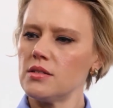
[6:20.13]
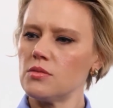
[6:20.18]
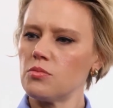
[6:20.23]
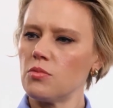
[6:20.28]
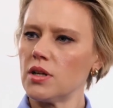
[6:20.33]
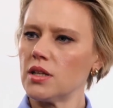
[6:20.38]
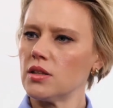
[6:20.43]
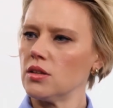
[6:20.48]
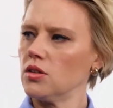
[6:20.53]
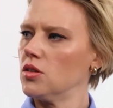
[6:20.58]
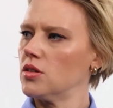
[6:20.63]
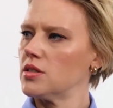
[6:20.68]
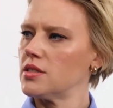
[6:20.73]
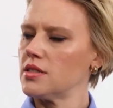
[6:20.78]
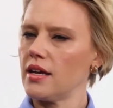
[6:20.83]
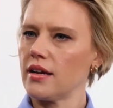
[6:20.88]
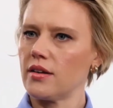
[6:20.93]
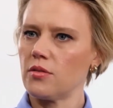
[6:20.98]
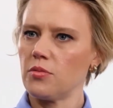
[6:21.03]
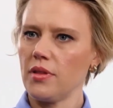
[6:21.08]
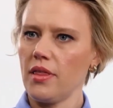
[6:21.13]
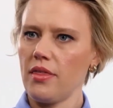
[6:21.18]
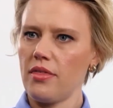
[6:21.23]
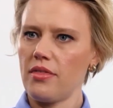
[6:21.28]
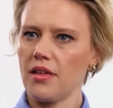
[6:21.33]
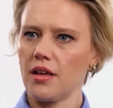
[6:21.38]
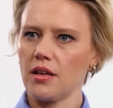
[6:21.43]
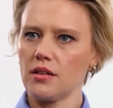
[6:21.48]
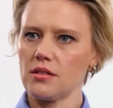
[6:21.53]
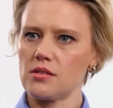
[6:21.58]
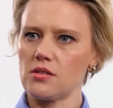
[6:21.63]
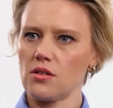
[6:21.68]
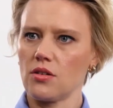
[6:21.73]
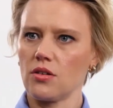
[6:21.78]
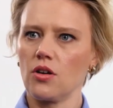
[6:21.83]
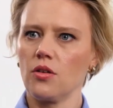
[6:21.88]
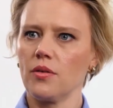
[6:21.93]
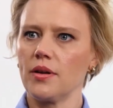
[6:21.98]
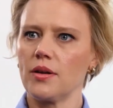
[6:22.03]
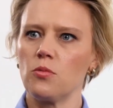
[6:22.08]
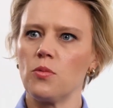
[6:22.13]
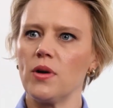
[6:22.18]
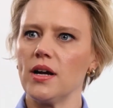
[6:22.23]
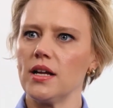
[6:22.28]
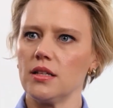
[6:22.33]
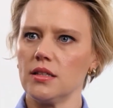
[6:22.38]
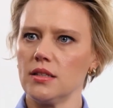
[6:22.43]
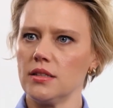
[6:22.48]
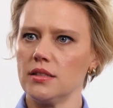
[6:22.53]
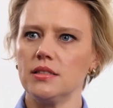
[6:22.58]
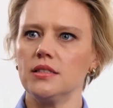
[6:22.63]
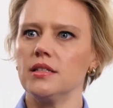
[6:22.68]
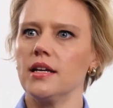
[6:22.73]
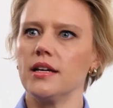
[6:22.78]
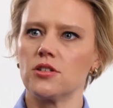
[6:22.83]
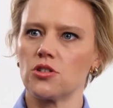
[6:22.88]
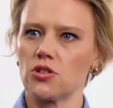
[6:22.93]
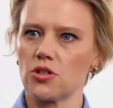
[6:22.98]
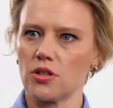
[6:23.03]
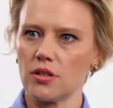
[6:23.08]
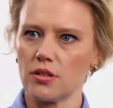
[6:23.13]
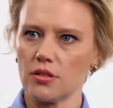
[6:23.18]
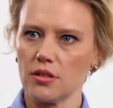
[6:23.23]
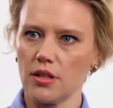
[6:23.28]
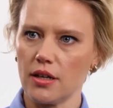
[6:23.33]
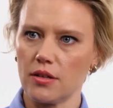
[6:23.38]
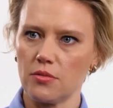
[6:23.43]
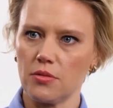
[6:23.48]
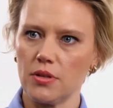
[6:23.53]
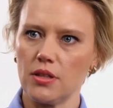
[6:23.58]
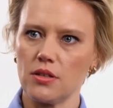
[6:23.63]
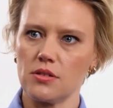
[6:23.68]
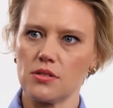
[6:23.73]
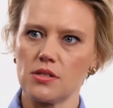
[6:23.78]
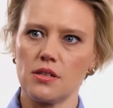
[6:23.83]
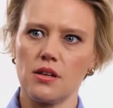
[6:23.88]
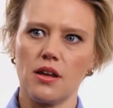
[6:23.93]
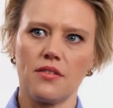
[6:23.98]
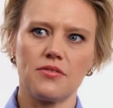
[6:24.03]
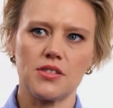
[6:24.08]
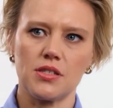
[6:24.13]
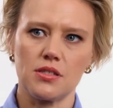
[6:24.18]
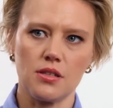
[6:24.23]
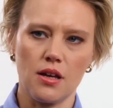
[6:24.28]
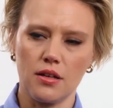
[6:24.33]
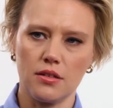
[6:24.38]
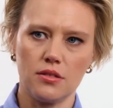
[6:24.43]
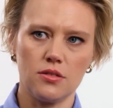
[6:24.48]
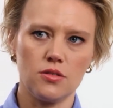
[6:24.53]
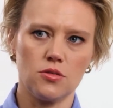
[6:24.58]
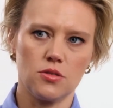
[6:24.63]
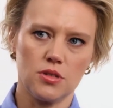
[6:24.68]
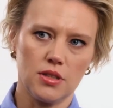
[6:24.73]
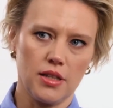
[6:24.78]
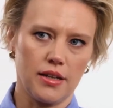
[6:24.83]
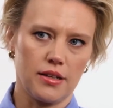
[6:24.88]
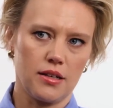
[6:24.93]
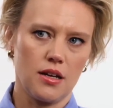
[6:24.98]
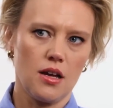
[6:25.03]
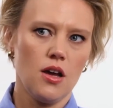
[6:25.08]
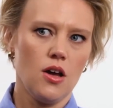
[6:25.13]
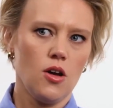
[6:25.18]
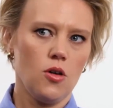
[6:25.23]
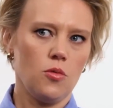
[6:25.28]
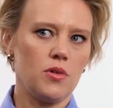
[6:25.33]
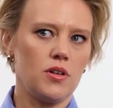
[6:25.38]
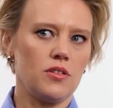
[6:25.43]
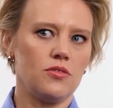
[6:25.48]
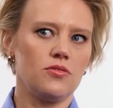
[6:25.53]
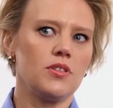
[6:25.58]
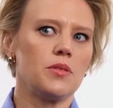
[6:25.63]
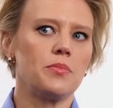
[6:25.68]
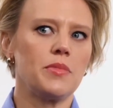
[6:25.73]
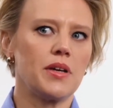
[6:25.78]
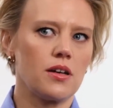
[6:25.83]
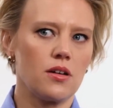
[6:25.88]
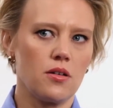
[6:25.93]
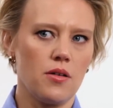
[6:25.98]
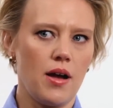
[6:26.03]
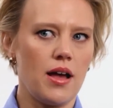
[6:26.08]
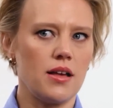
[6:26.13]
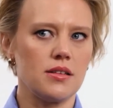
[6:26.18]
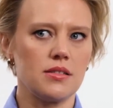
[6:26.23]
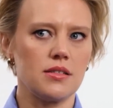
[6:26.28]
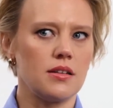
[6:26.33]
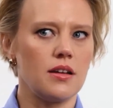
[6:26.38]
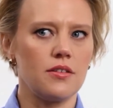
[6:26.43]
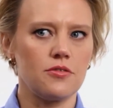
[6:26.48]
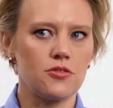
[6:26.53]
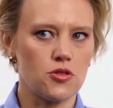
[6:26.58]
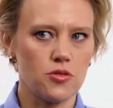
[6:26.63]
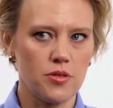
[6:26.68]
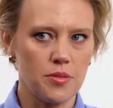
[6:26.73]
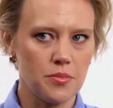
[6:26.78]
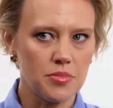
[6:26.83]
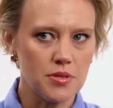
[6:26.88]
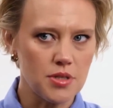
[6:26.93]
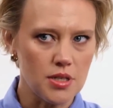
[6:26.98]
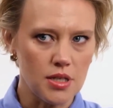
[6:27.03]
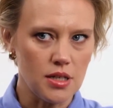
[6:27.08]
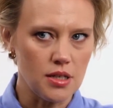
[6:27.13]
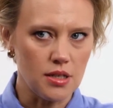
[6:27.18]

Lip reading: what it looks like when things are going well in nature, like when there's enough sun, or like when a flamingo has enough shrimp to